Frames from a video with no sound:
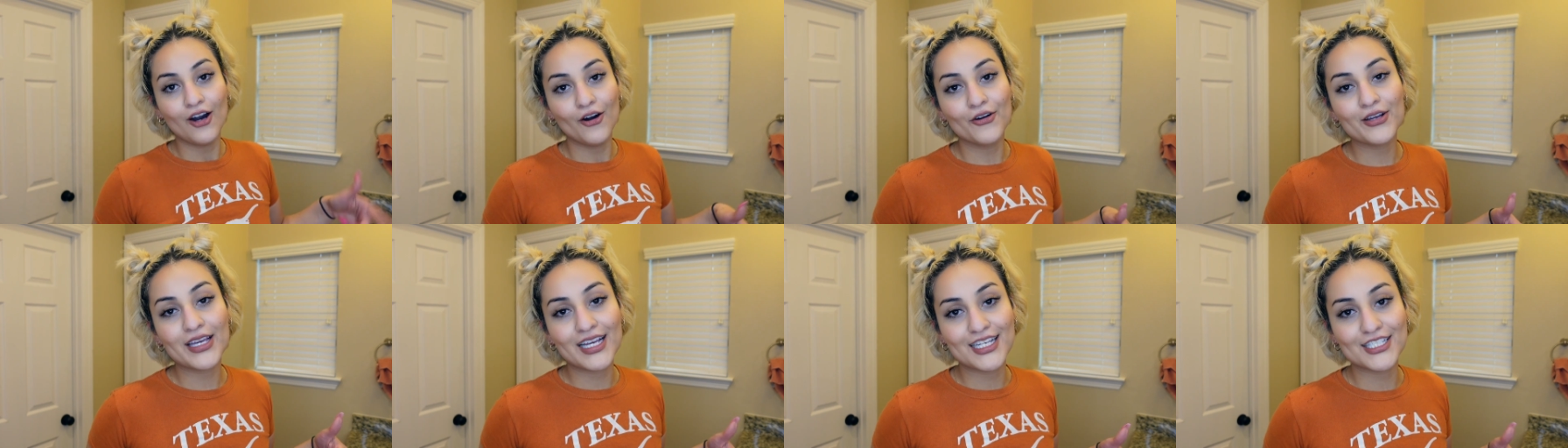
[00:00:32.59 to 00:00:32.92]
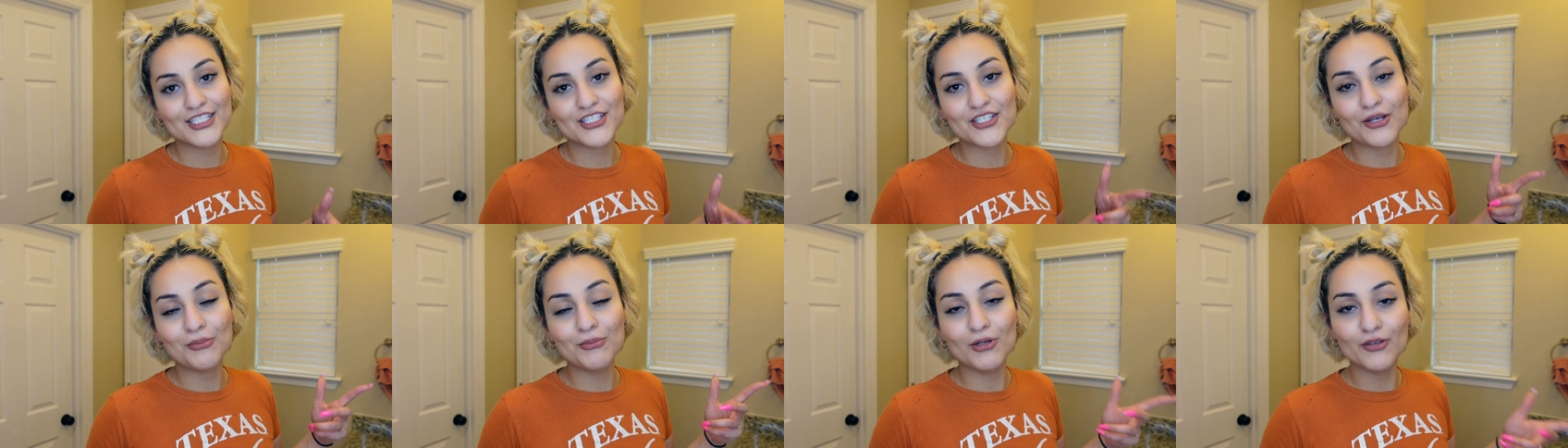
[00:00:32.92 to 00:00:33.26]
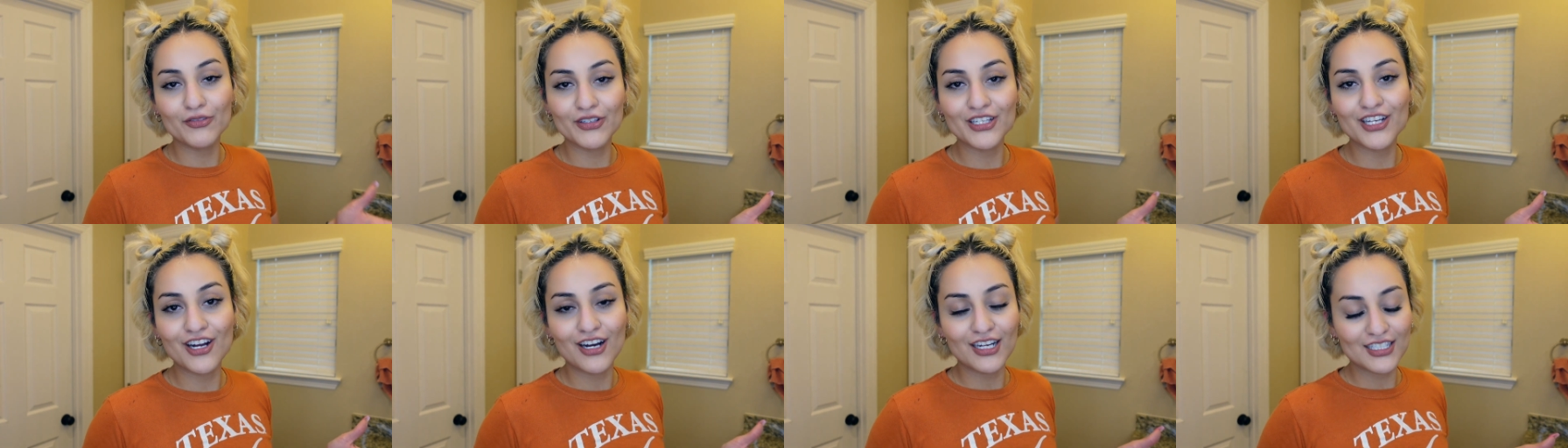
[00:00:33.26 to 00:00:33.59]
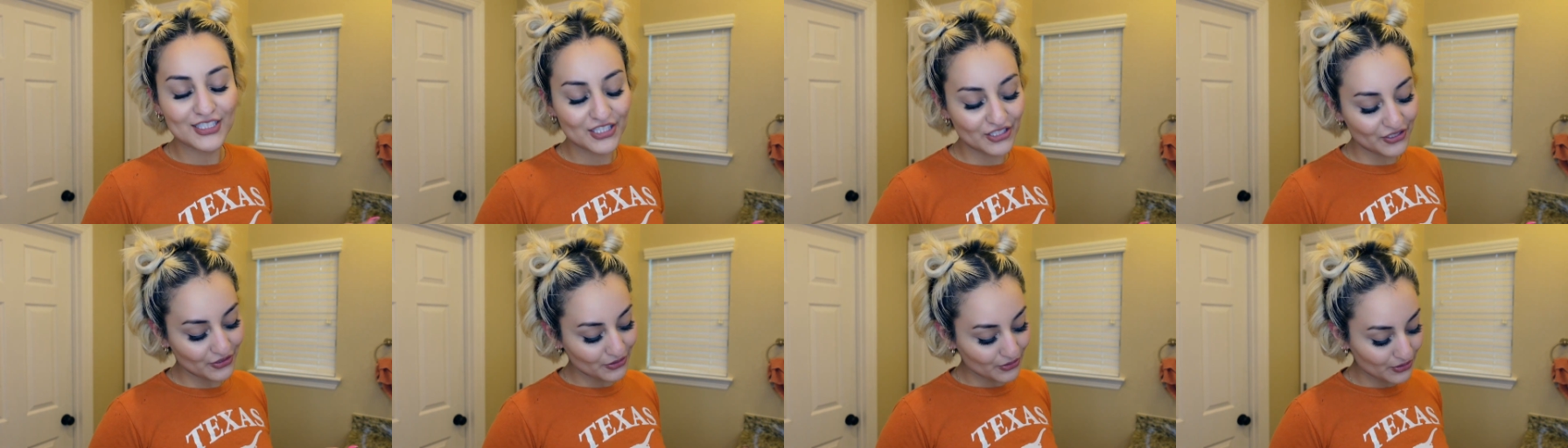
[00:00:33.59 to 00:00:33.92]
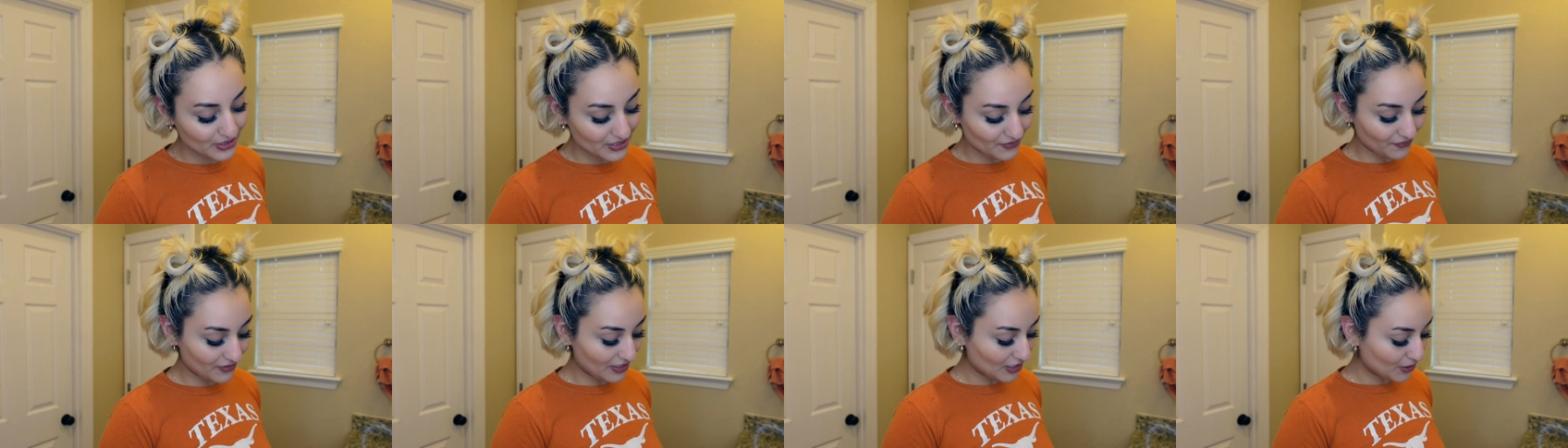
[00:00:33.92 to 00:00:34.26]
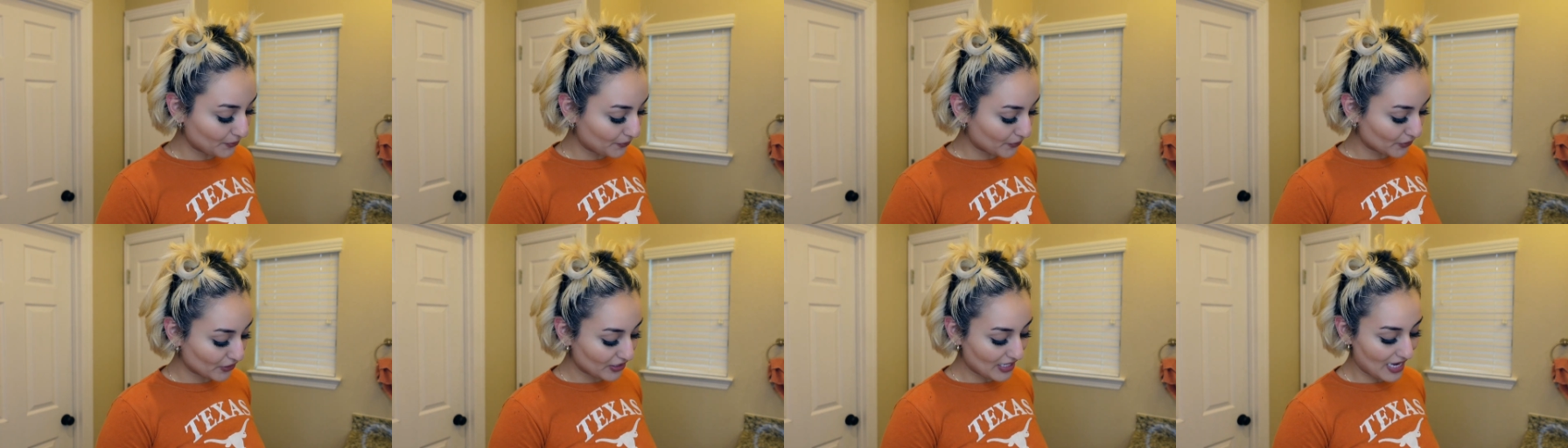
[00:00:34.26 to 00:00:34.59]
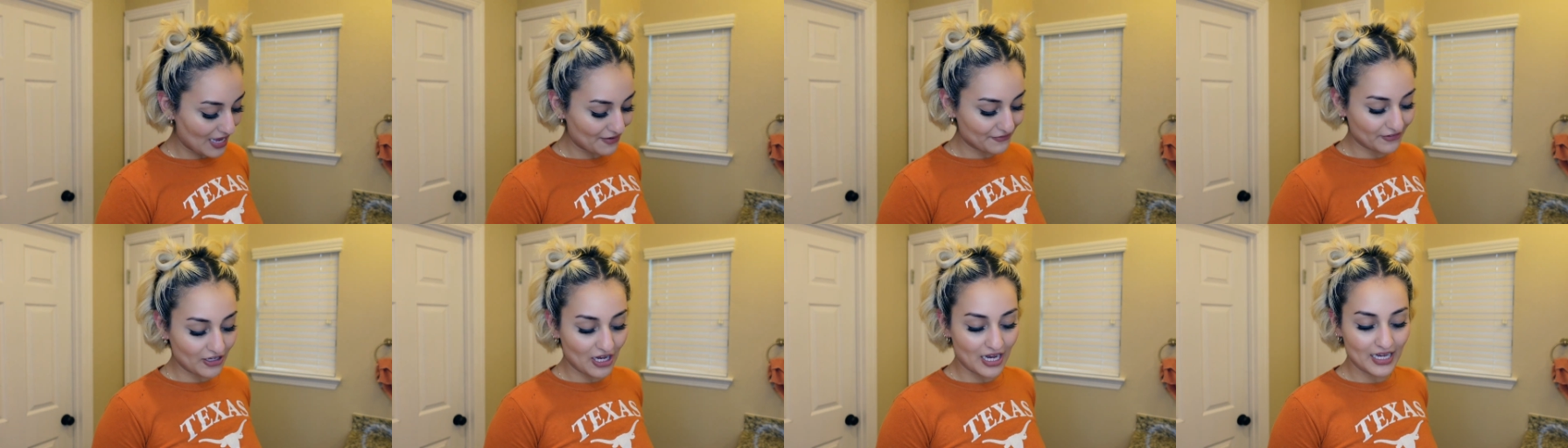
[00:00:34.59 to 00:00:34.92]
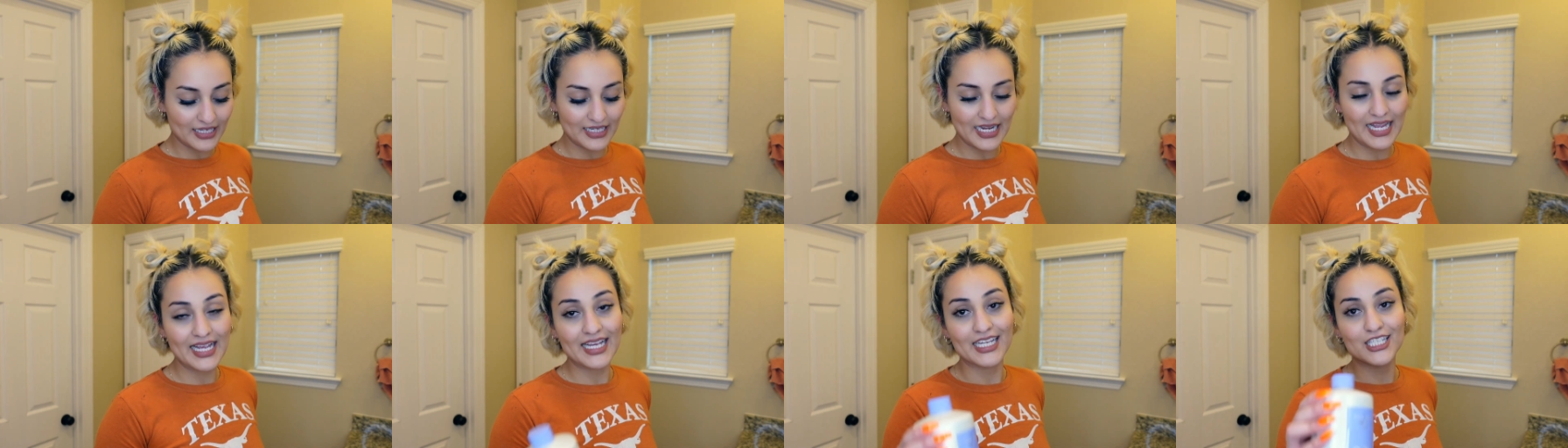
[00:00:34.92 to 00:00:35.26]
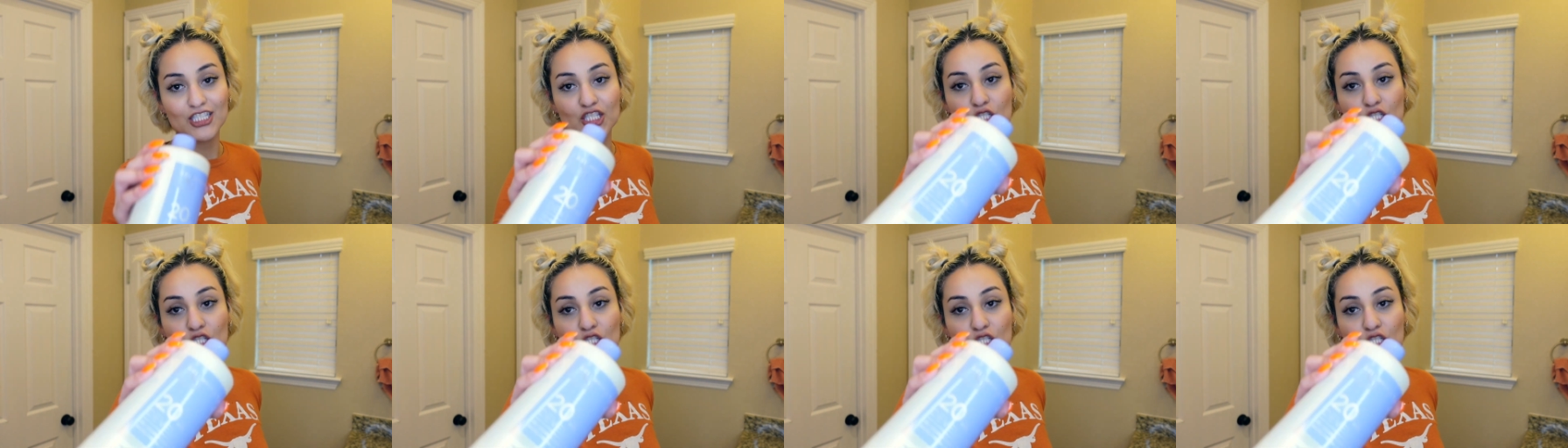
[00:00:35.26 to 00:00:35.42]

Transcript: Okay, so moving on to developer, I've got a